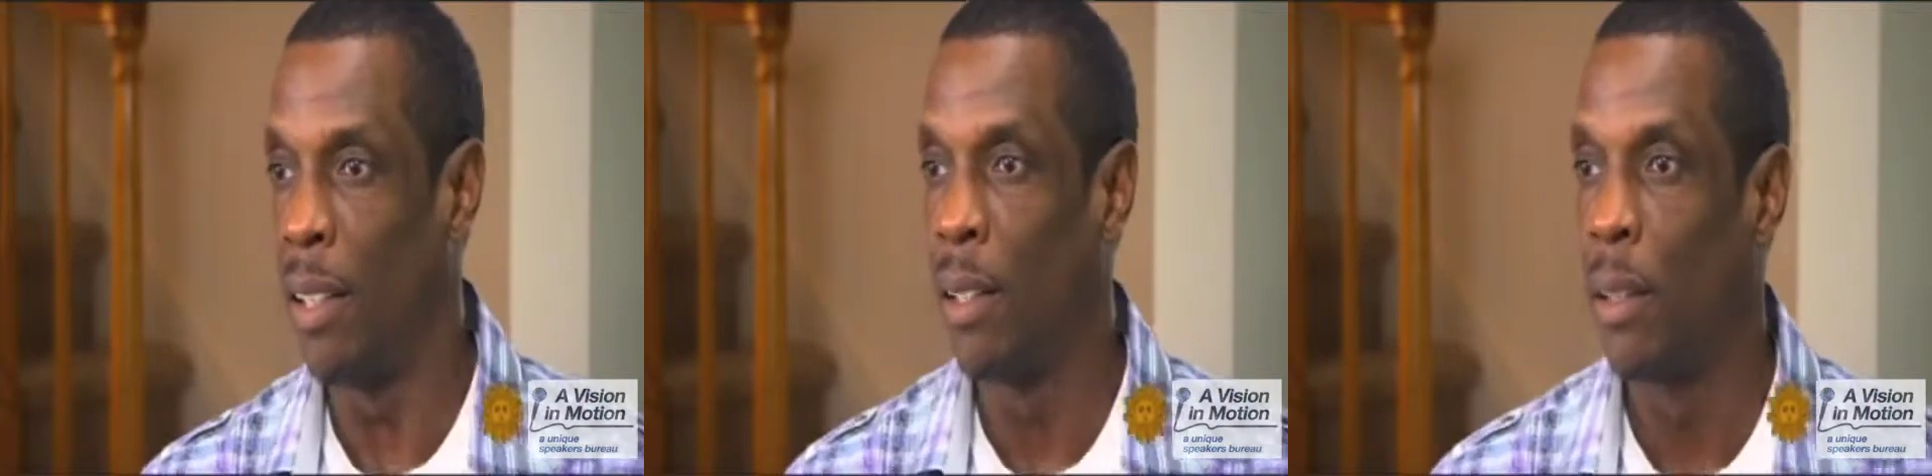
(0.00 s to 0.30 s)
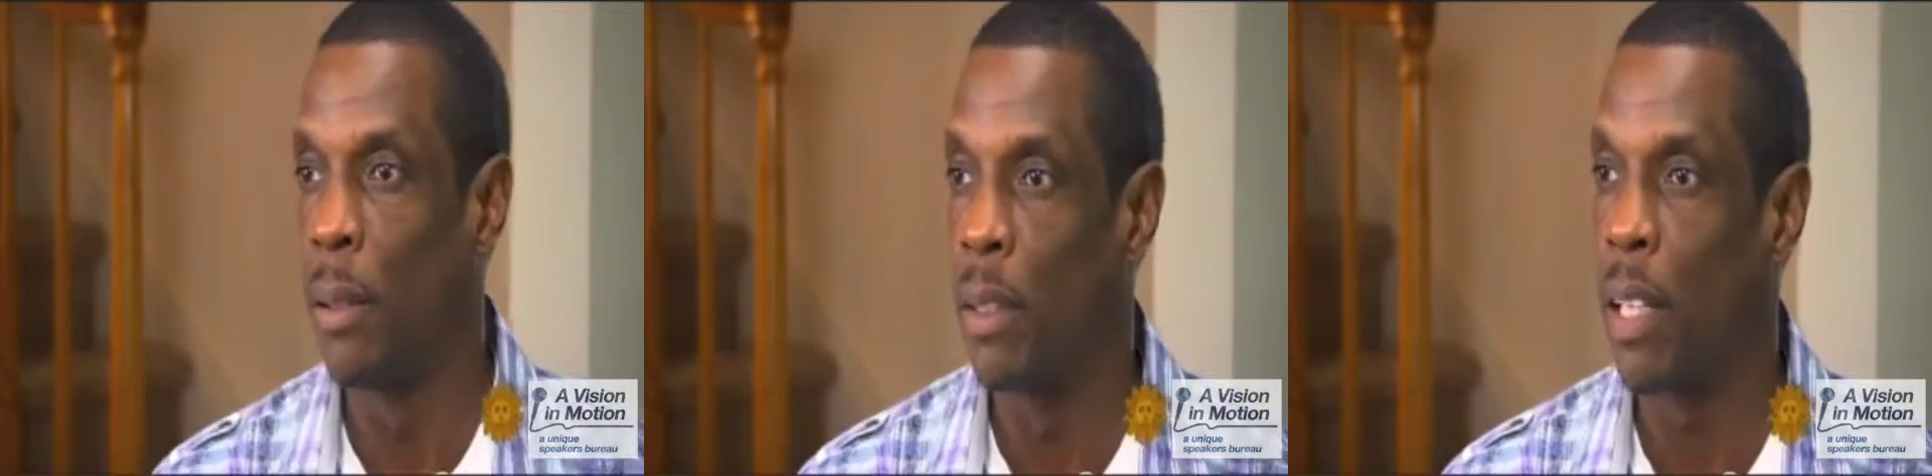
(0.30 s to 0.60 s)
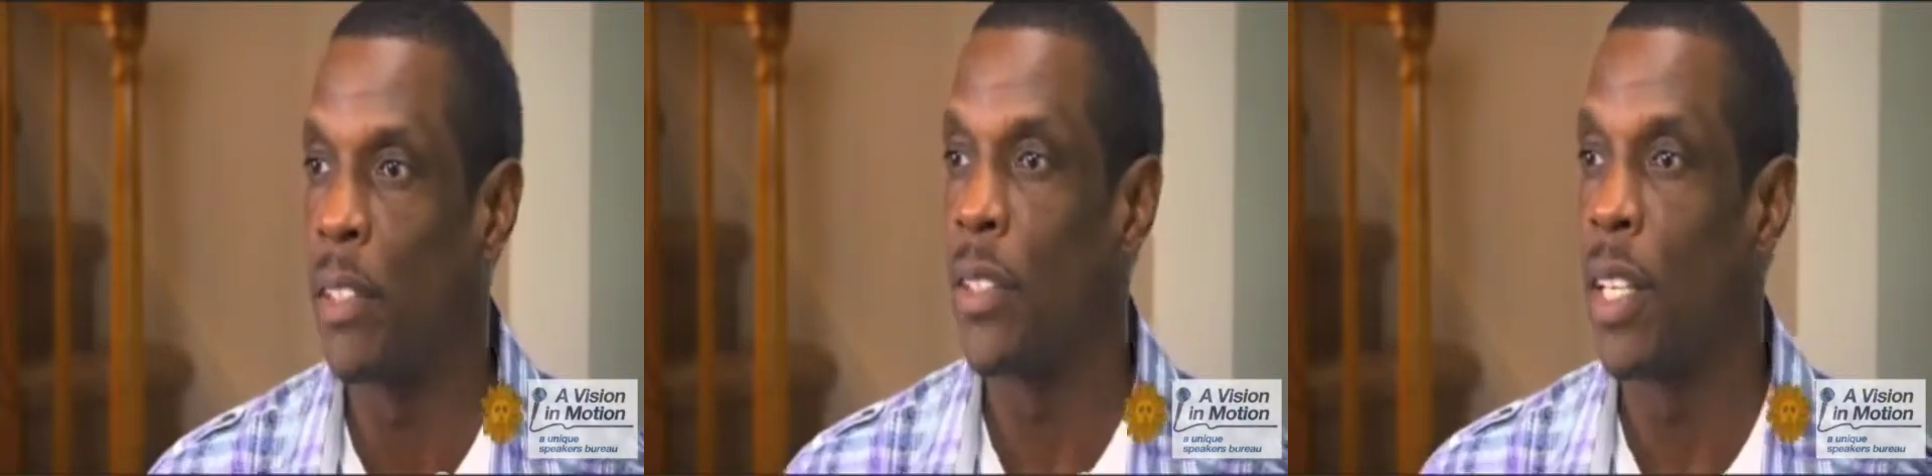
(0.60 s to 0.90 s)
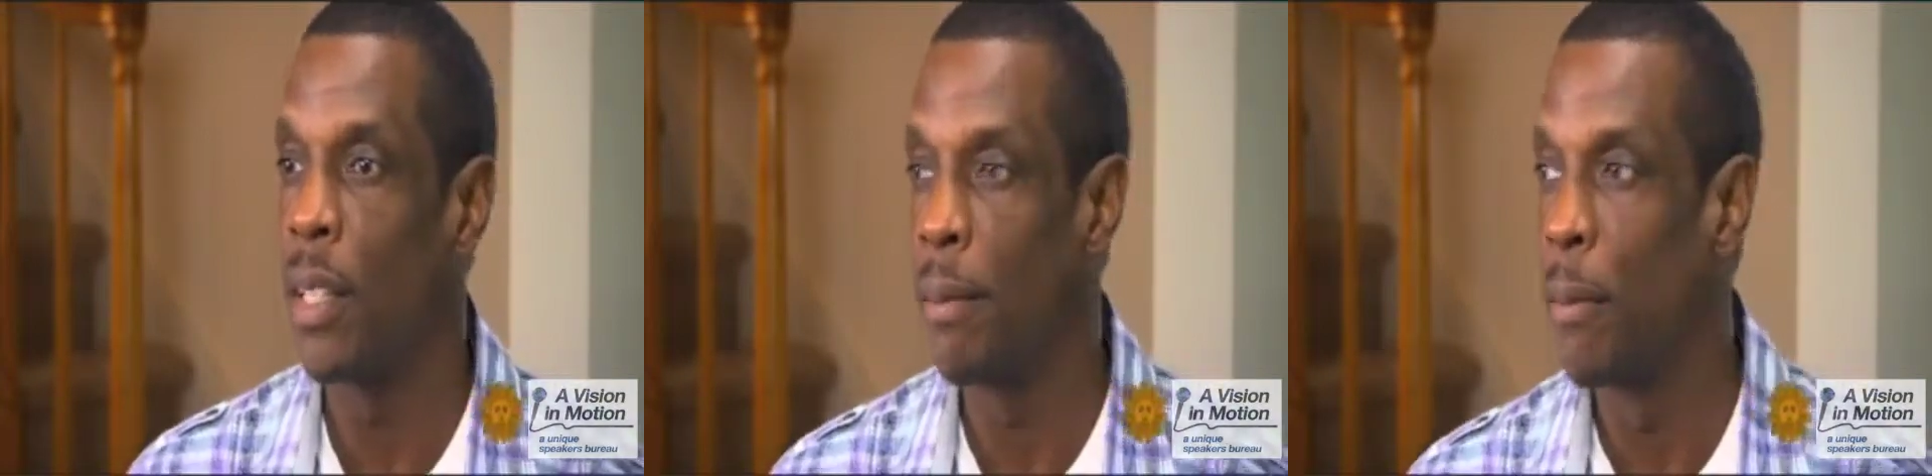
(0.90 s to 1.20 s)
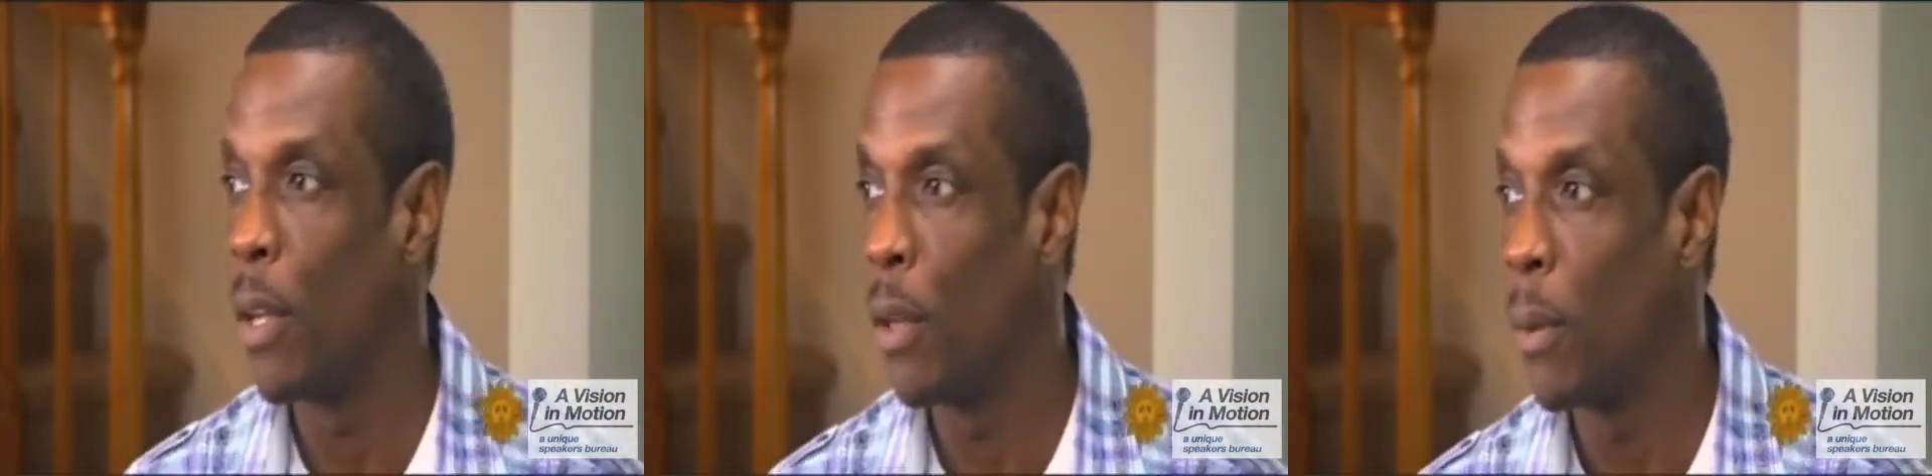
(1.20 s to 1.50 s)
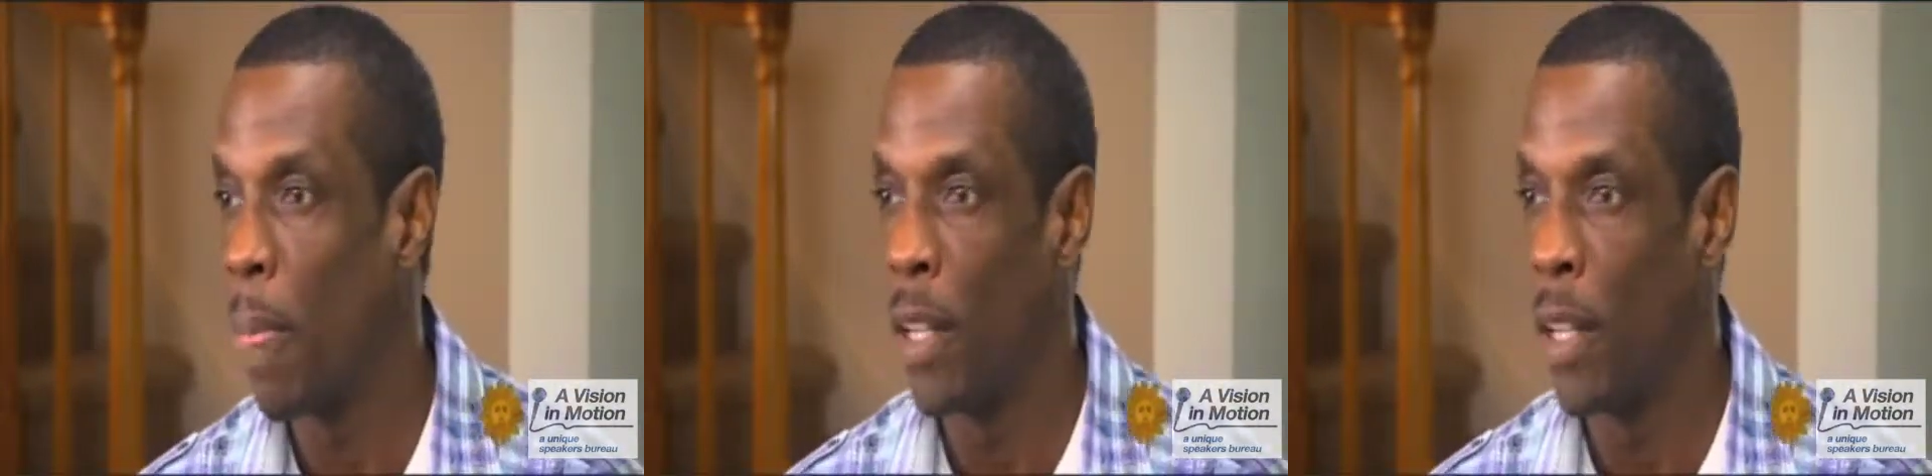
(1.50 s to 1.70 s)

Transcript: the doctor said, you know,